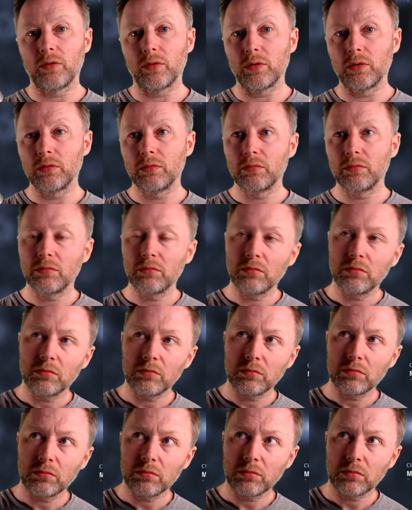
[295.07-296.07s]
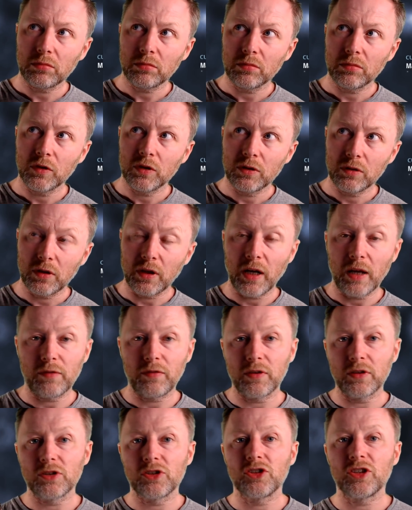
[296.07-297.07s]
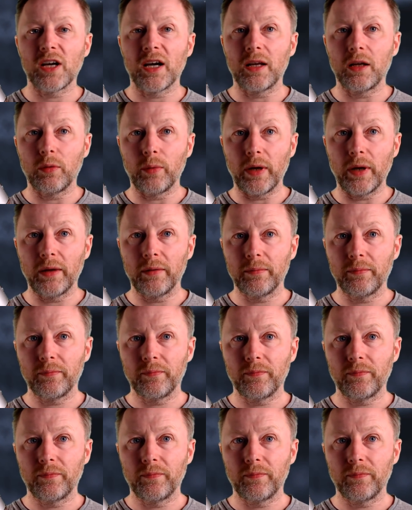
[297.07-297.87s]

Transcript: row. The Reverend's chatting away.